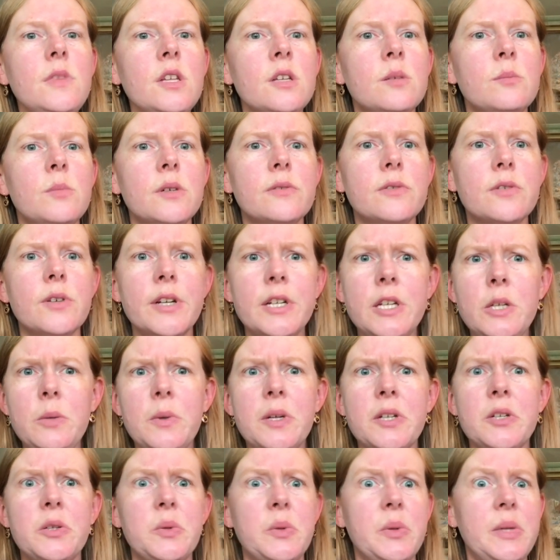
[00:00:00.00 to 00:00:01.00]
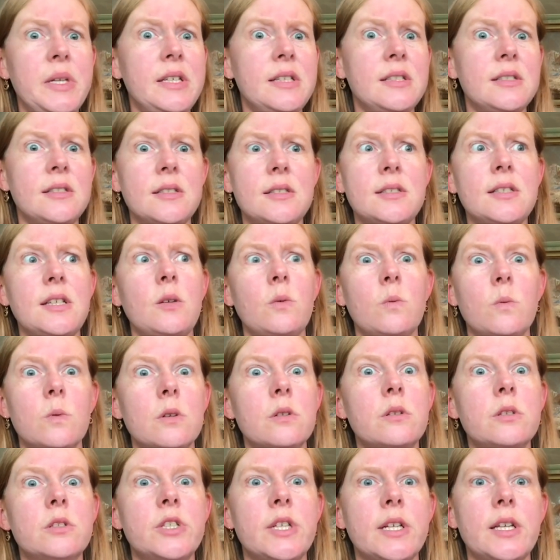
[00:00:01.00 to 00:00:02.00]
but for anyone who is, it's like
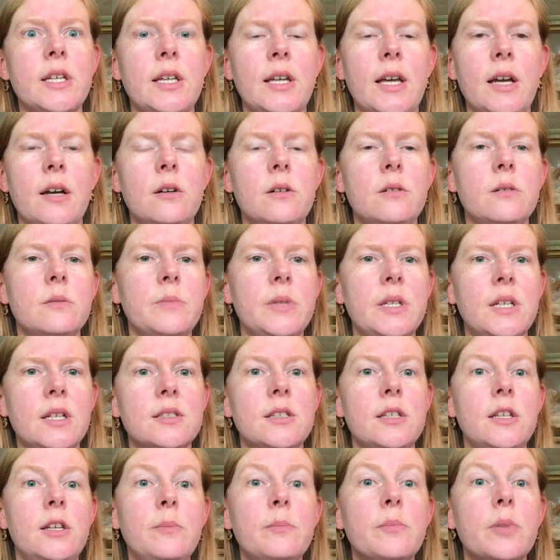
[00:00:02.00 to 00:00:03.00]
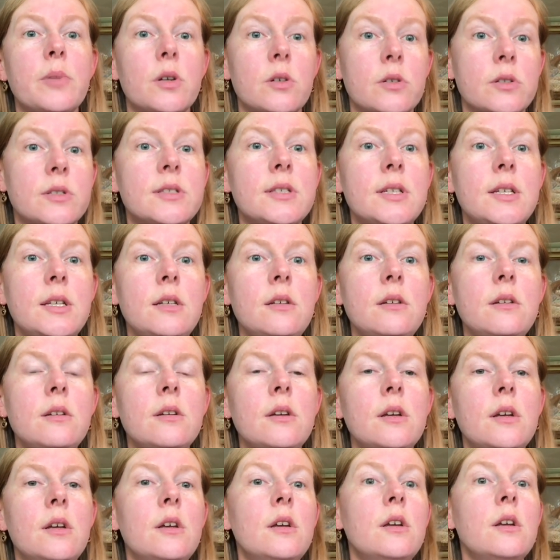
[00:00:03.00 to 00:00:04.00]
worth checking out because in person
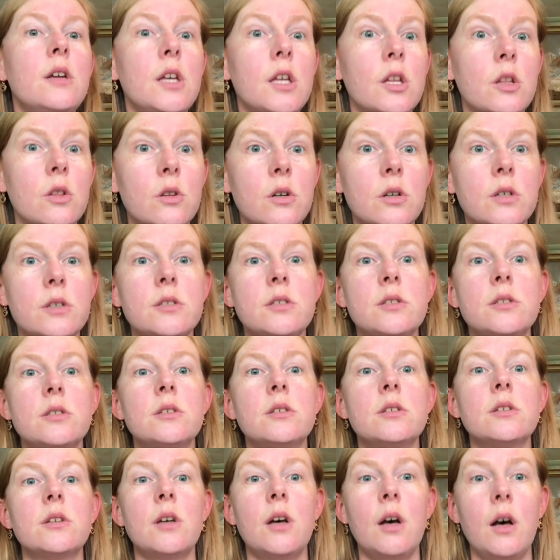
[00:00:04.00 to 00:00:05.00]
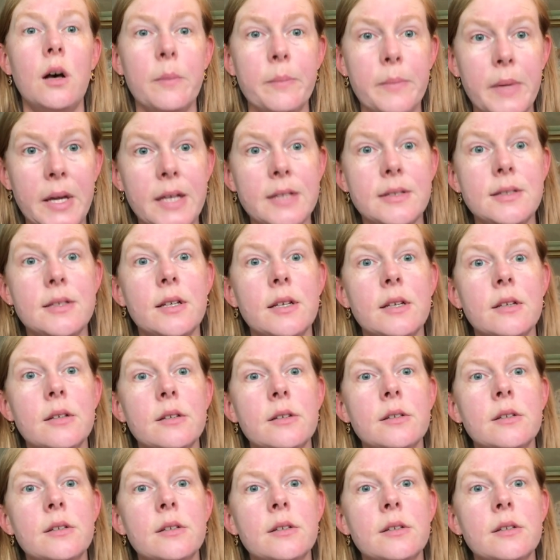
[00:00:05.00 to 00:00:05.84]
it looked amazing.